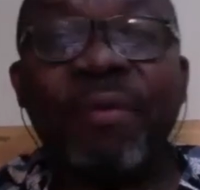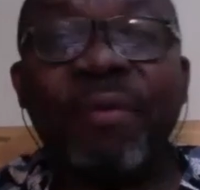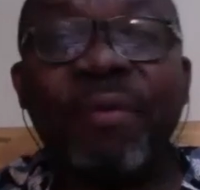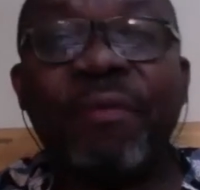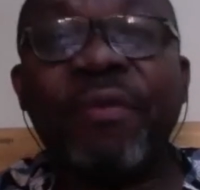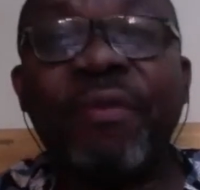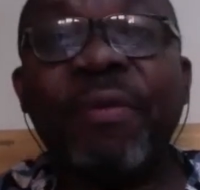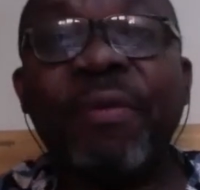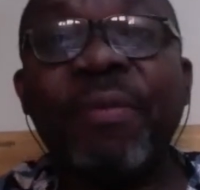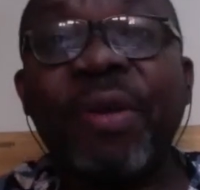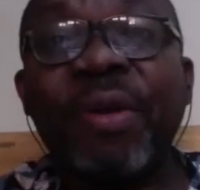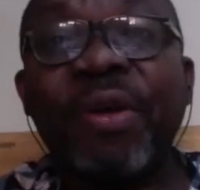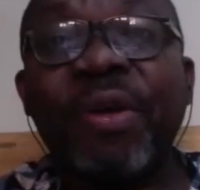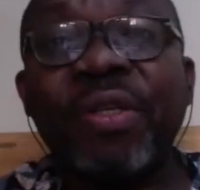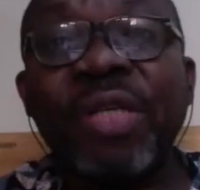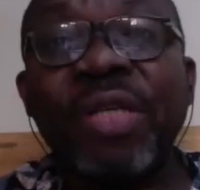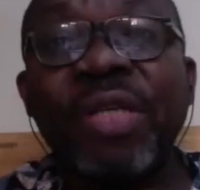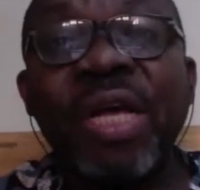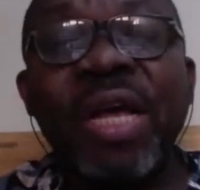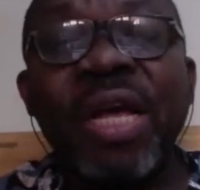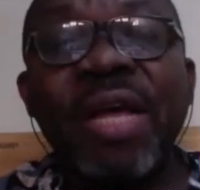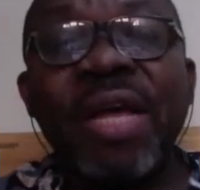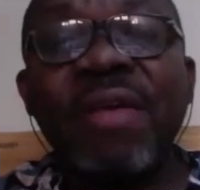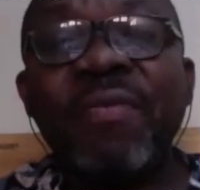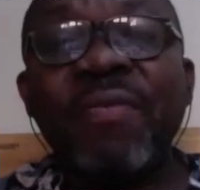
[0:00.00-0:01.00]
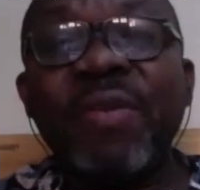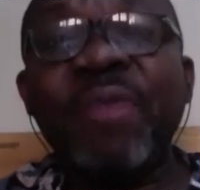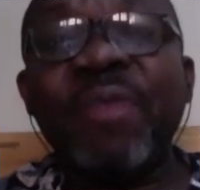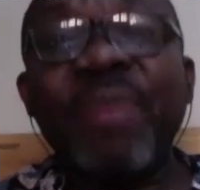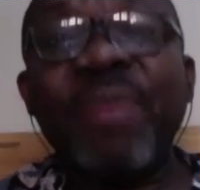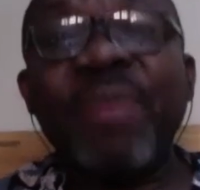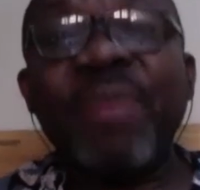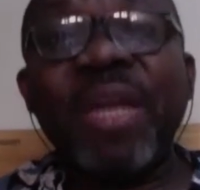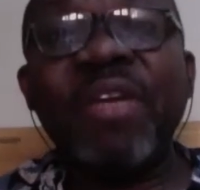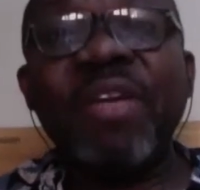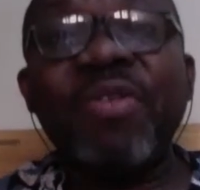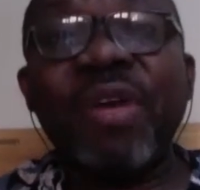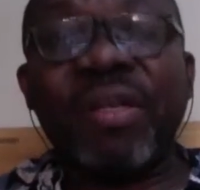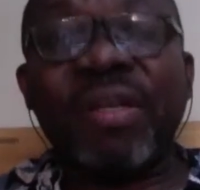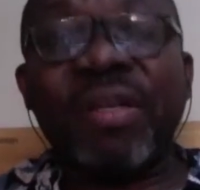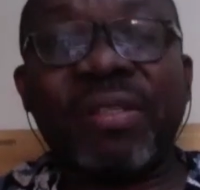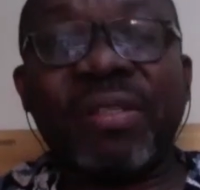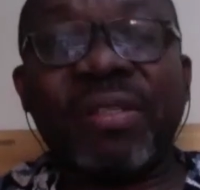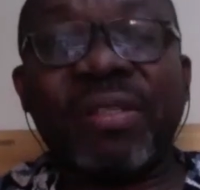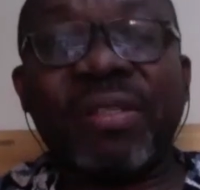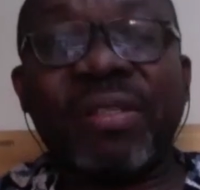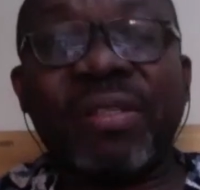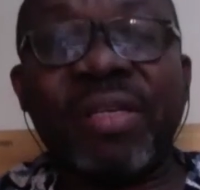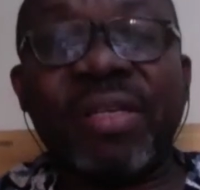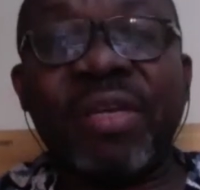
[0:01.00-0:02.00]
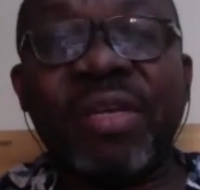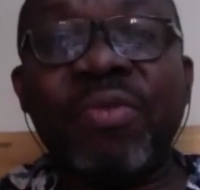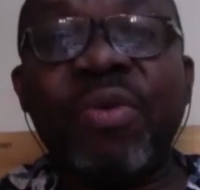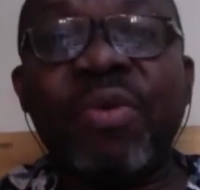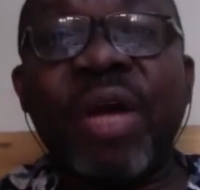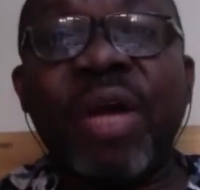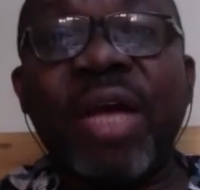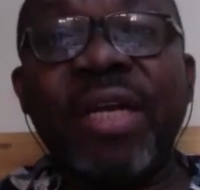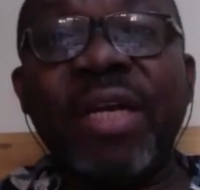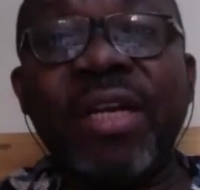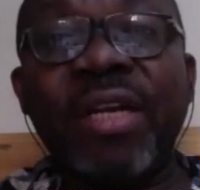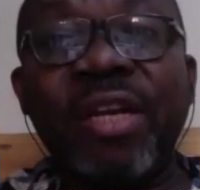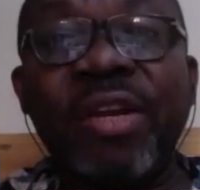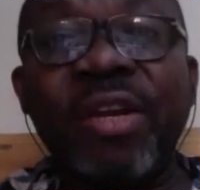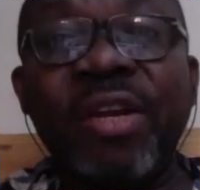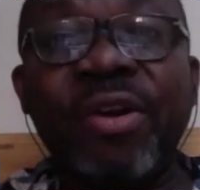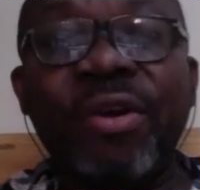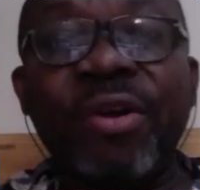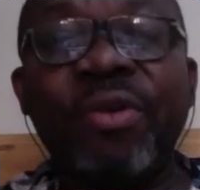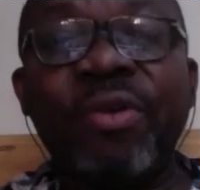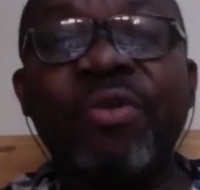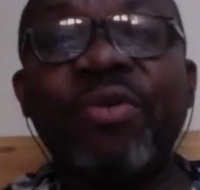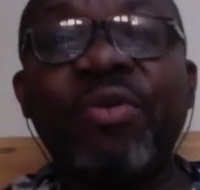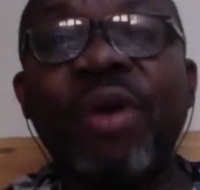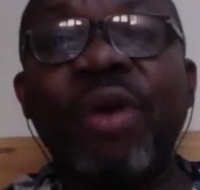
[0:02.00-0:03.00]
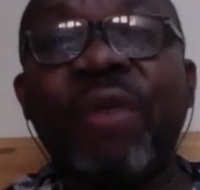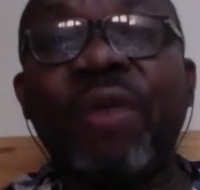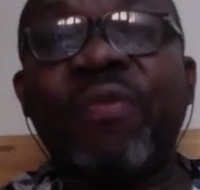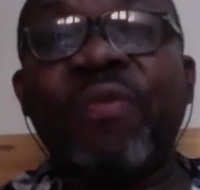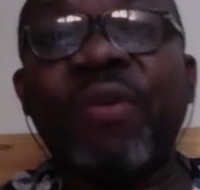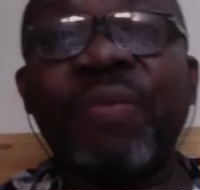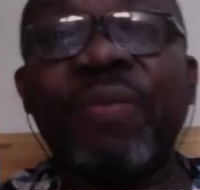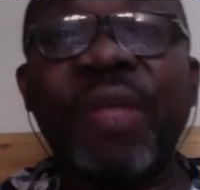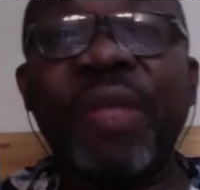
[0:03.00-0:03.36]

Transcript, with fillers: from, because immediately you are saying you are Leo, you are from the